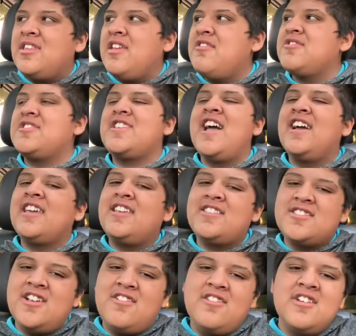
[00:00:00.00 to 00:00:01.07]
He was just gagging.
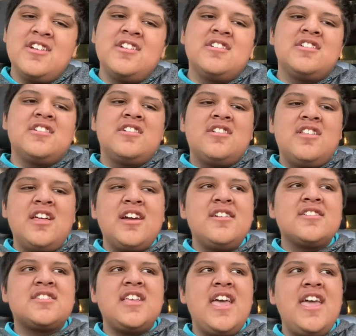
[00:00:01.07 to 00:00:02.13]
So, like I
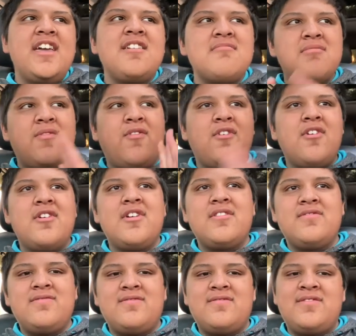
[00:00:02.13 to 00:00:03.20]
was saying before
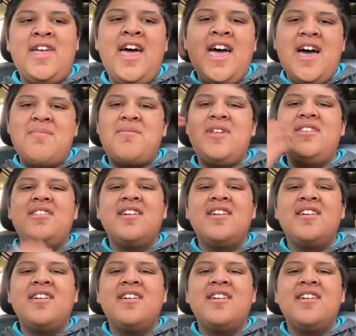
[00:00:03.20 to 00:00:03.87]
that happened,